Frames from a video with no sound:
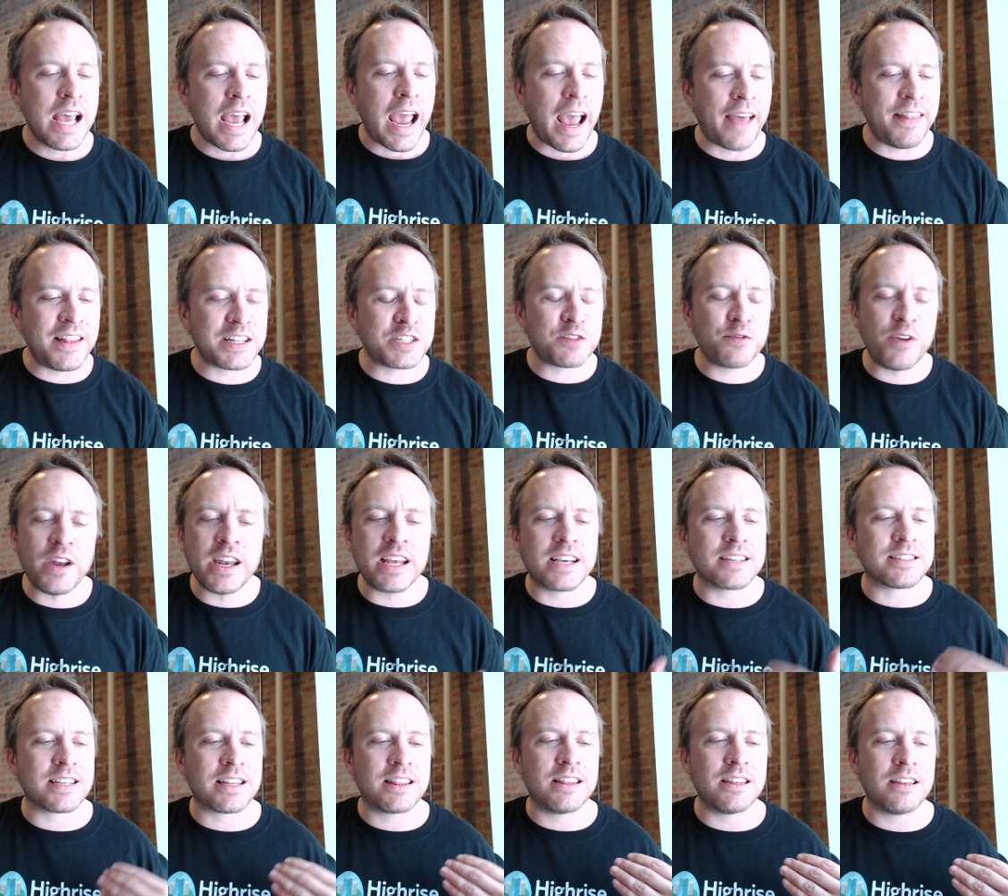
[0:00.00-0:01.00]
and that's funny
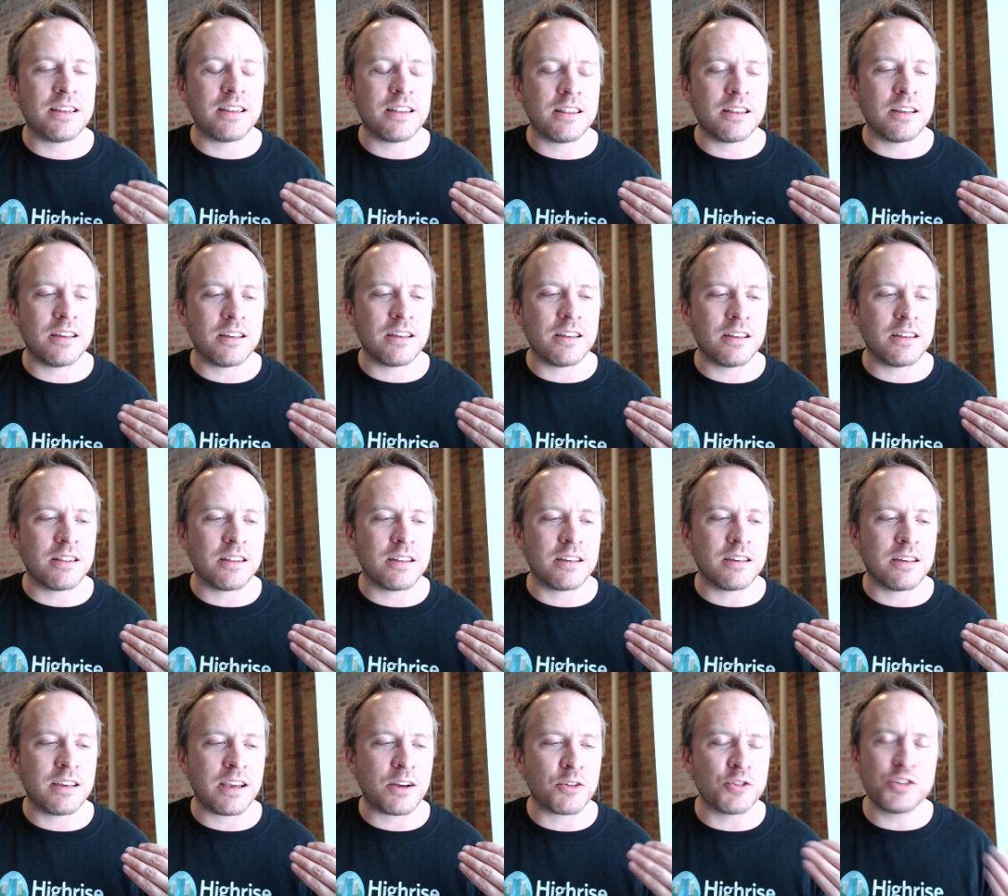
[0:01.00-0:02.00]
because like the, the
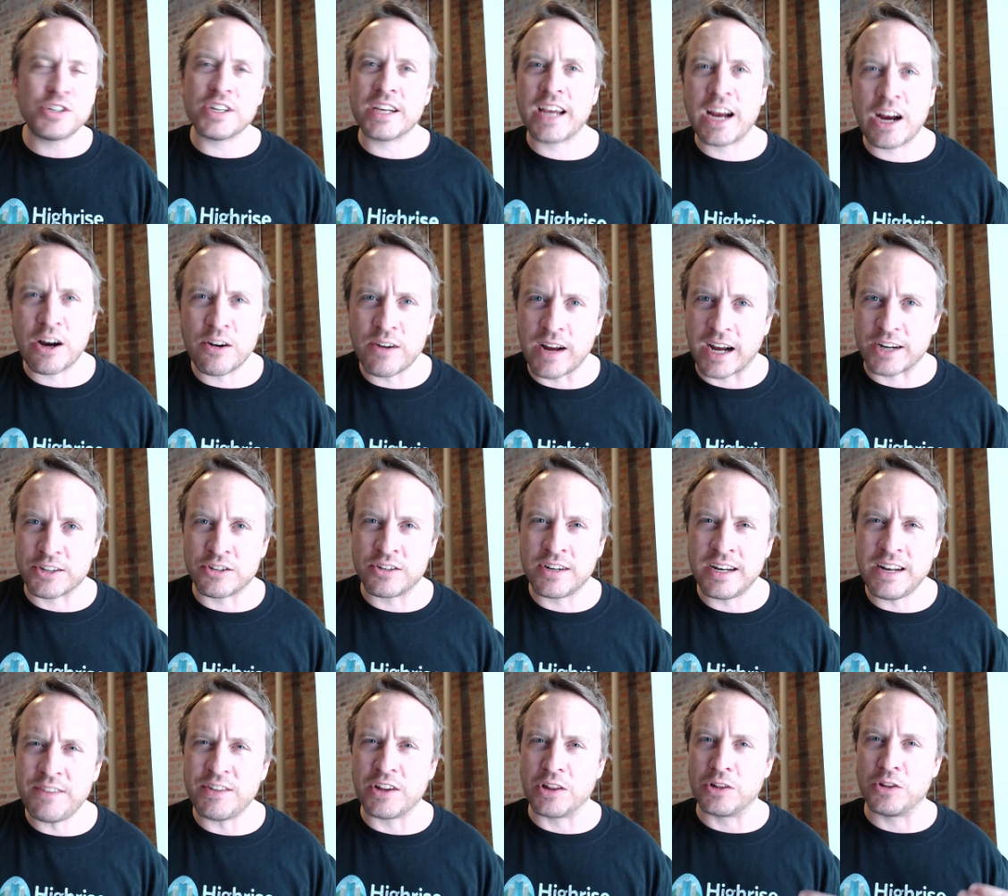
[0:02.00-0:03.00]
the urgent care doctor
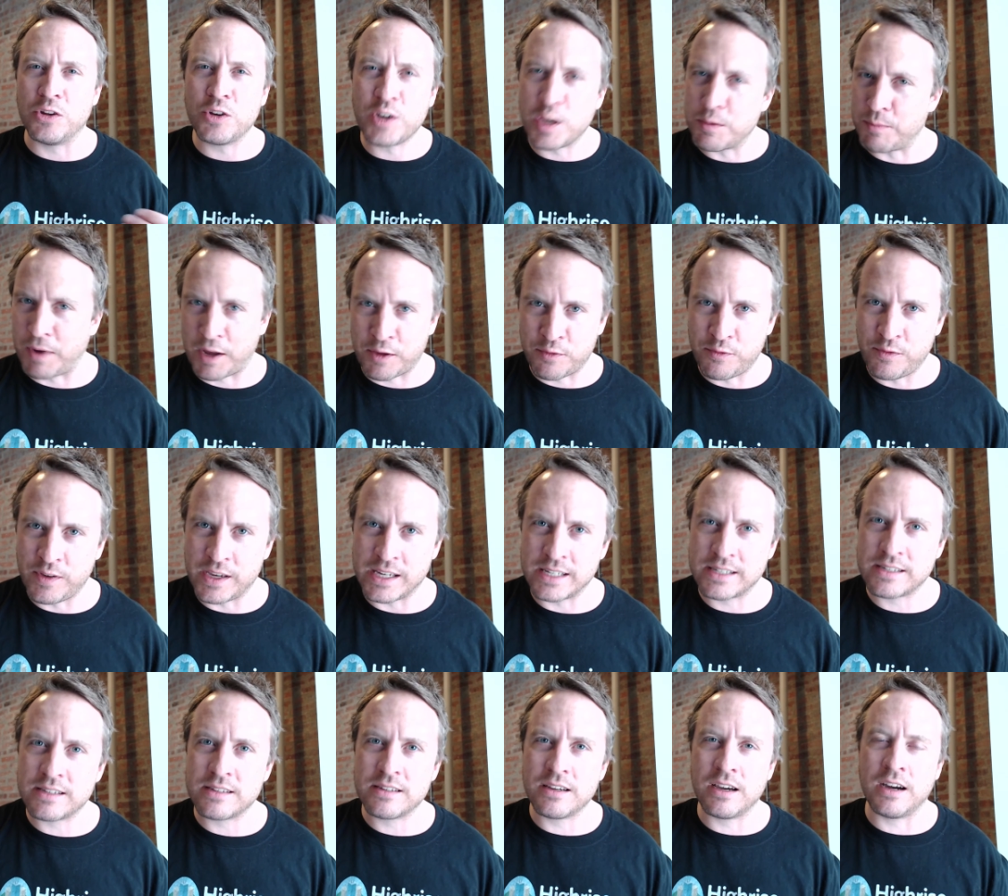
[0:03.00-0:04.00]
didn't even look at my
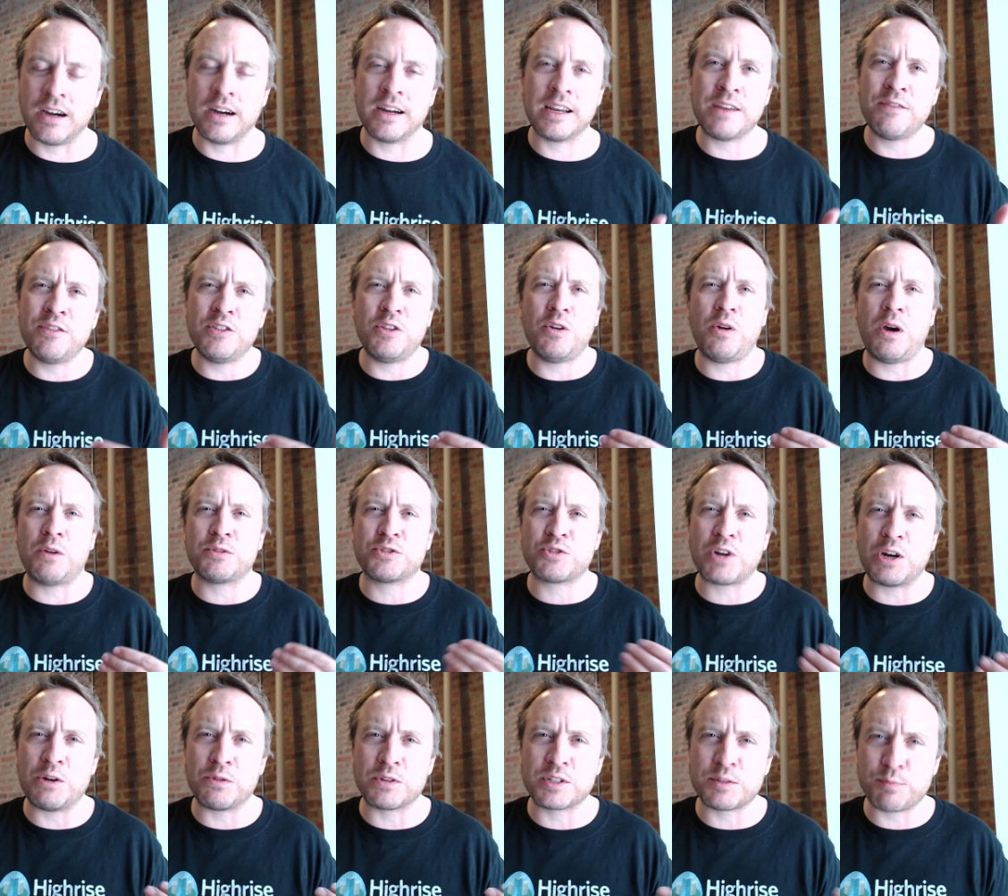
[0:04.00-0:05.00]
feet, uh, even though I was
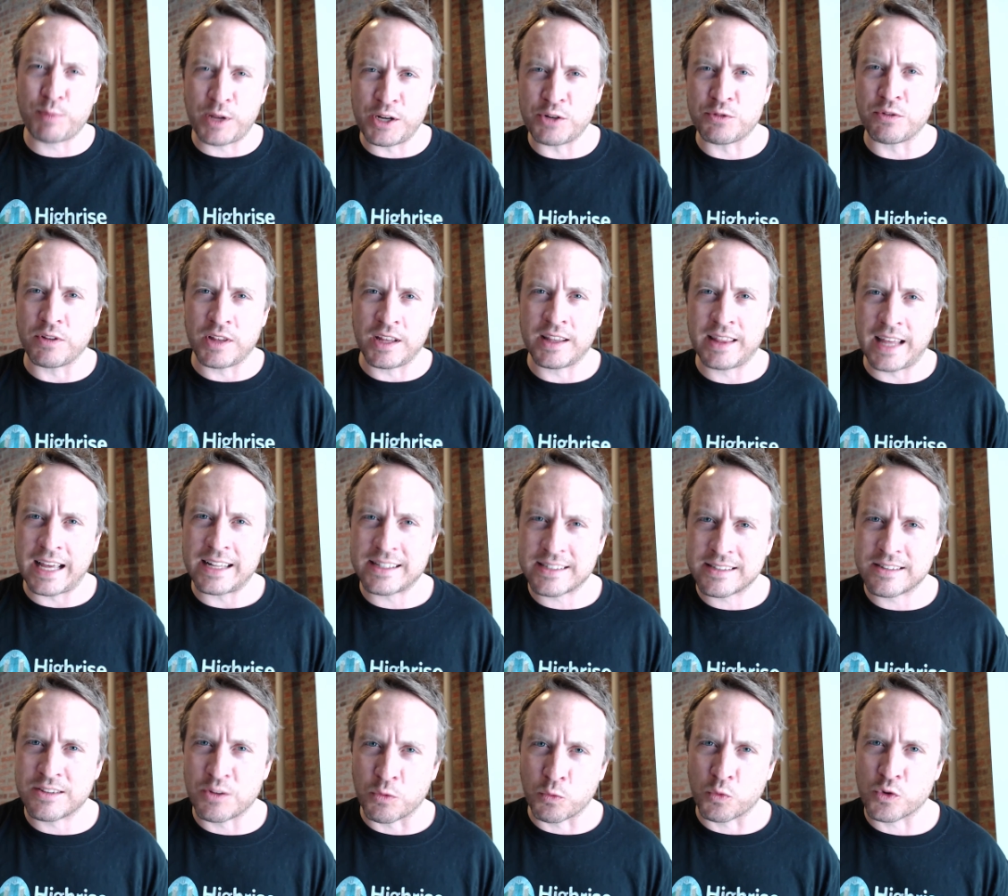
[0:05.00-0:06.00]
trying to explain to her that
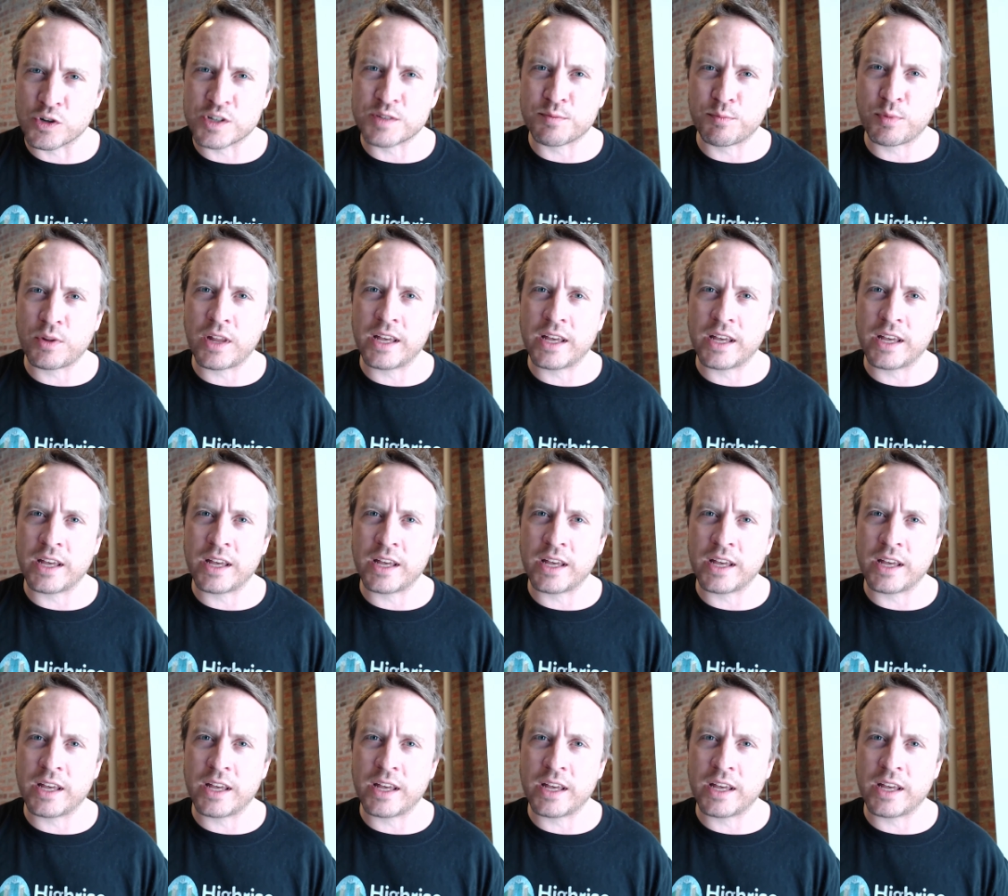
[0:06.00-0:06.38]
that's the worst